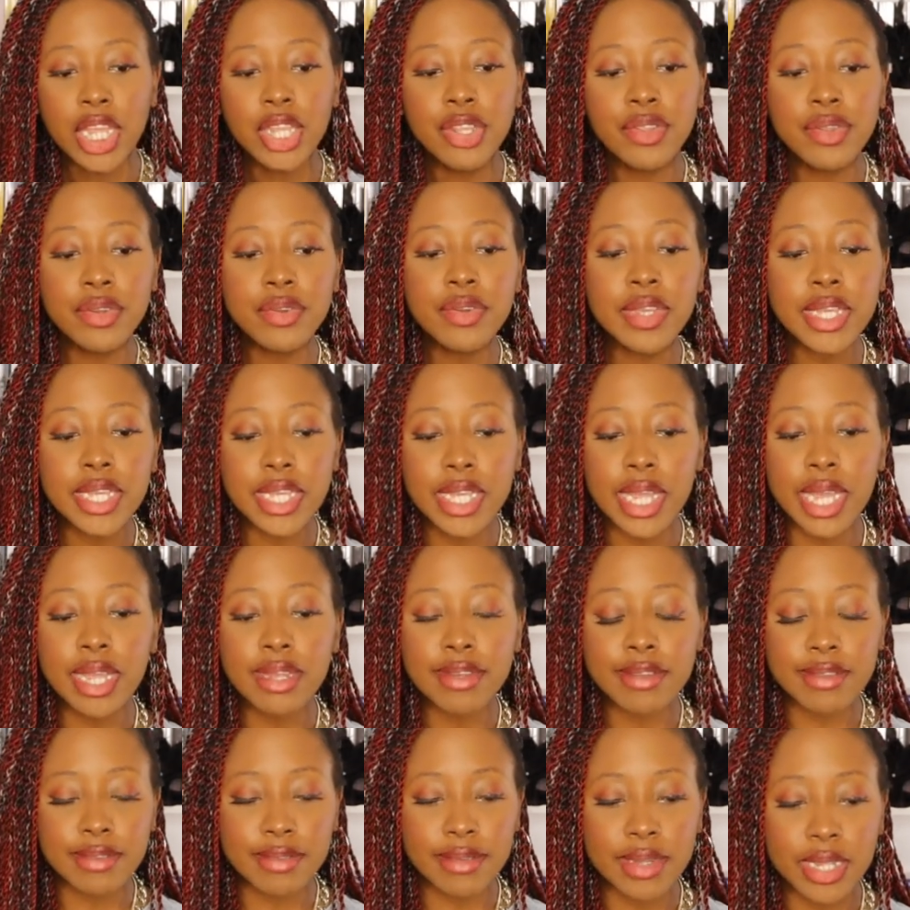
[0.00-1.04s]
You
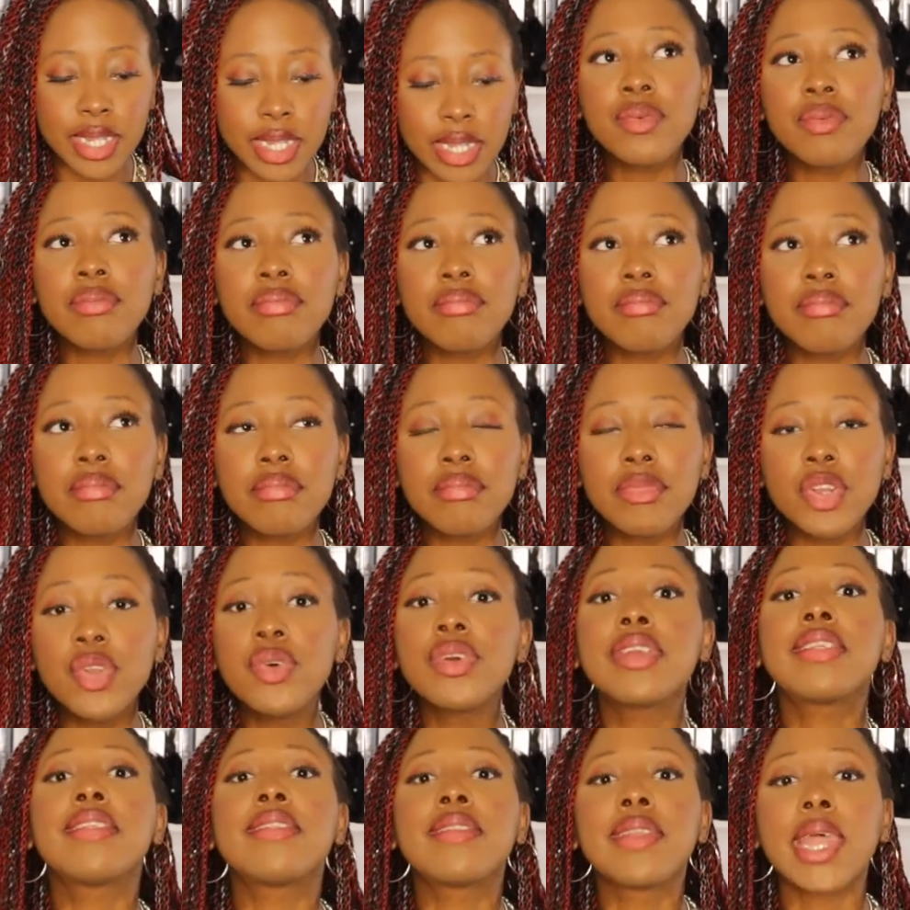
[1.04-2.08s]
can say
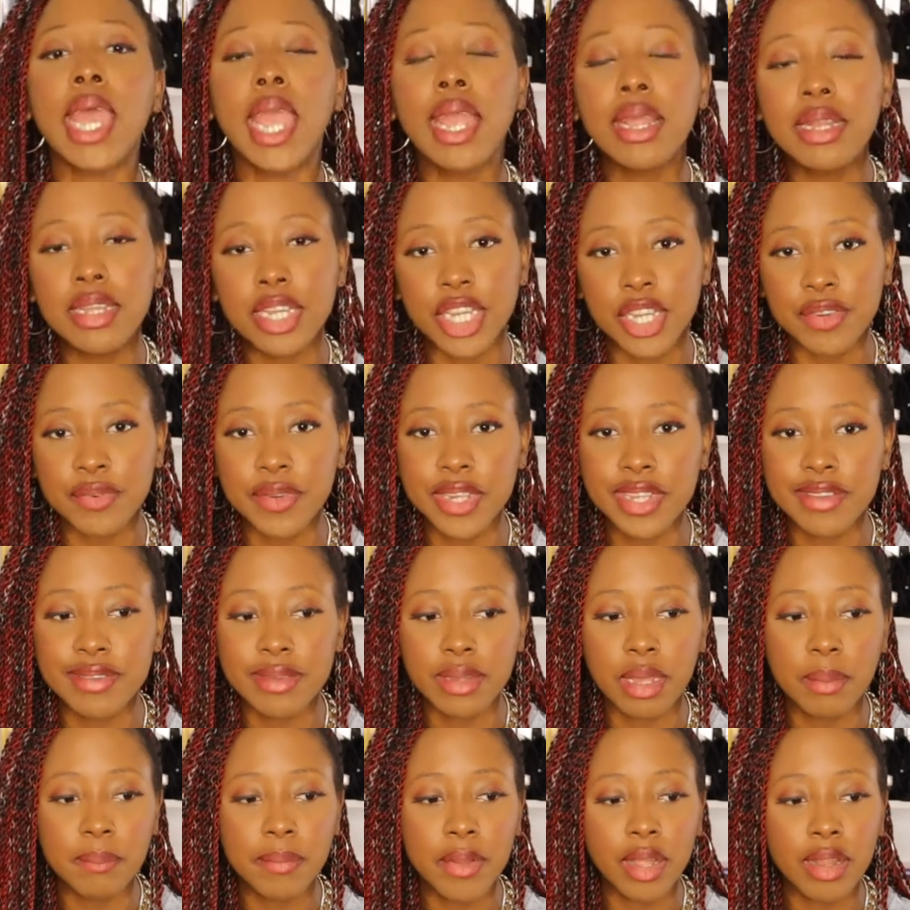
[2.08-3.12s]
look stylish, for
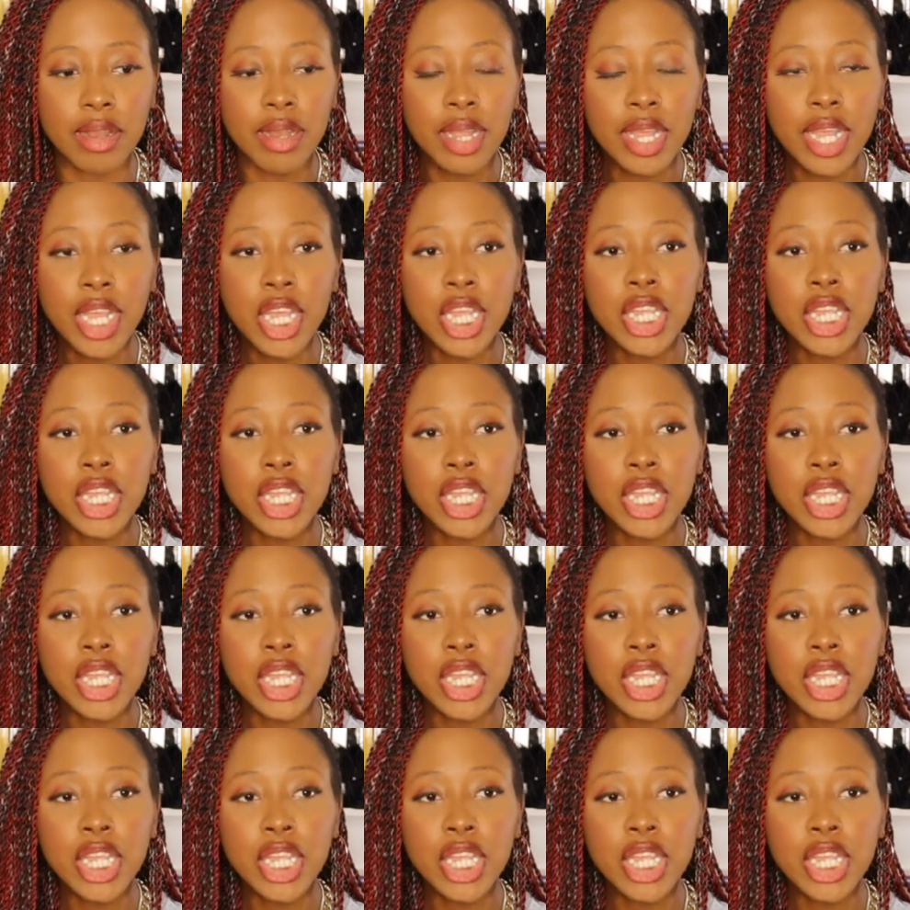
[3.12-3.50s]
example.